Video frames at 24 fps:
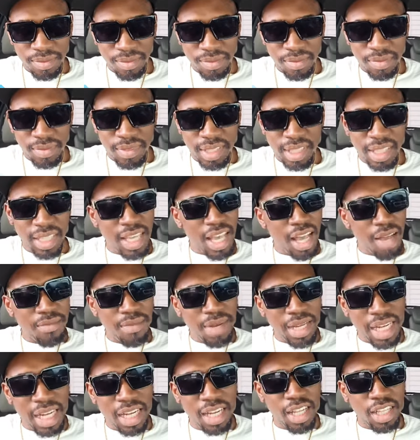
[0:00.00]
Yeah man,
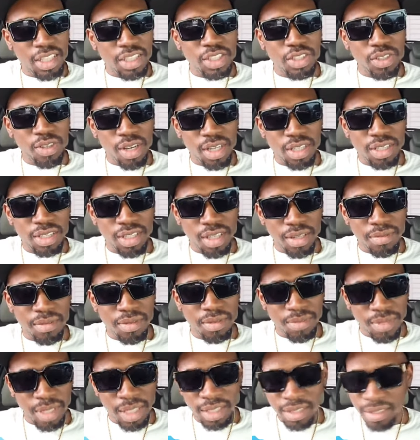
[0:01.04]
I joke something
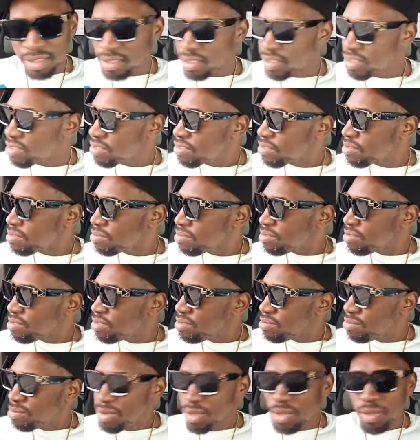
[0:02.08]
man.
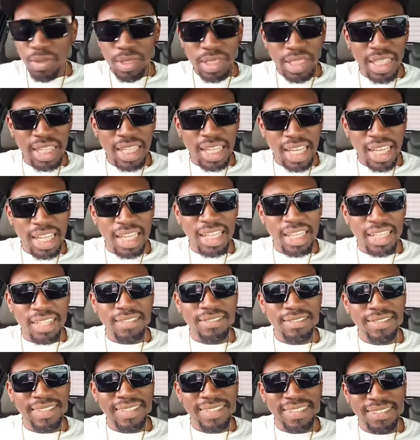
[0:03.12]
Musical
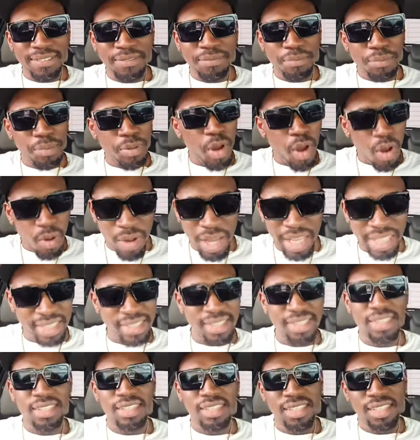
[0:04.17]
prowess.
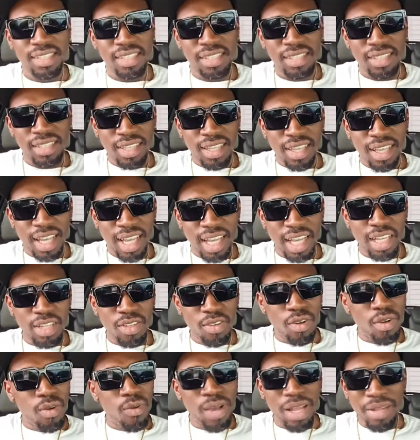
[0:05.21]
I know
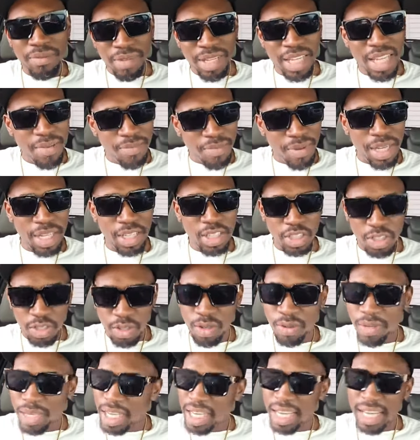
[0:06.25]
when me depend show
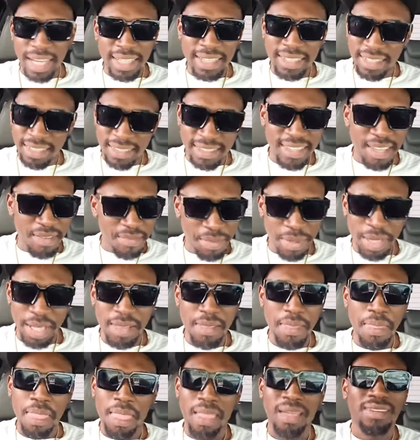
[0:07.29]
where artists depend.
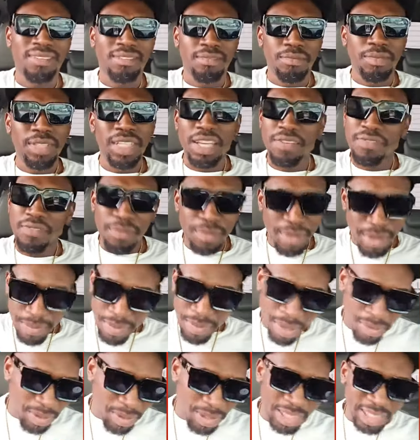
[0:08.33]
Me never remember
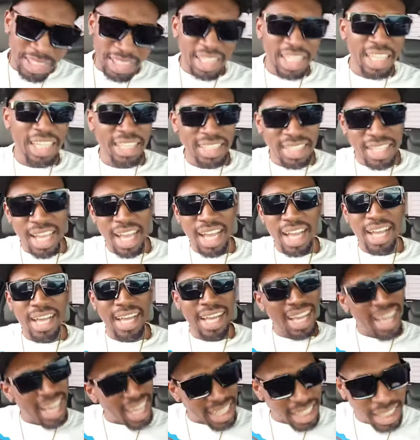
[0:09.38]
about selector.
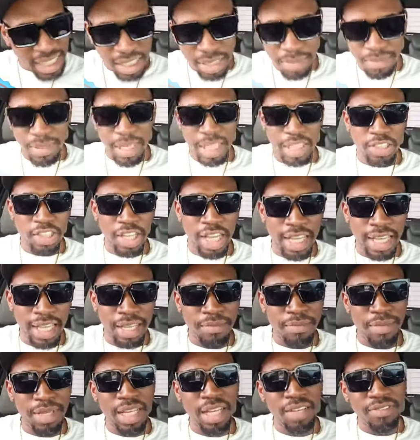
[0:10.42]
Artists me I try get
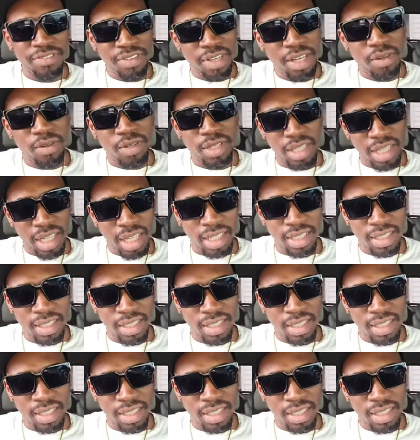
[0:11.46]
bigger forward than.